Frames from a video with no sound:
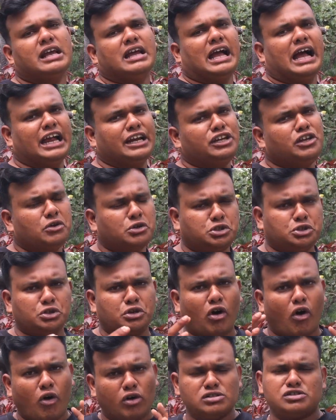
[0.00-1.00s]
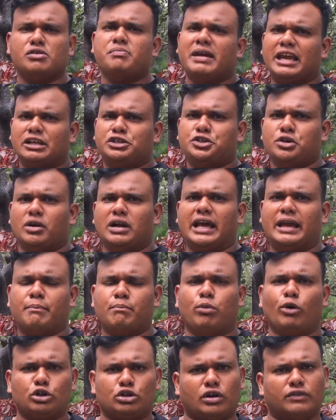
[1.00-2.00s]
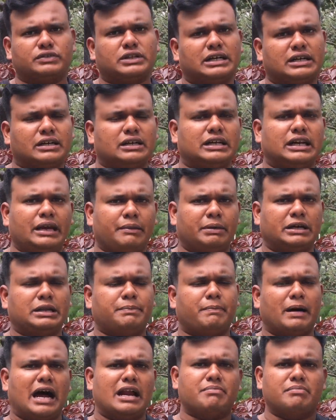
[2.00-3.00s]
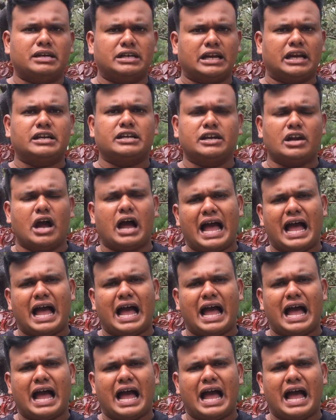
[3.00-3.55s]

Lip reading: and you should also make sure like both of the labor department and your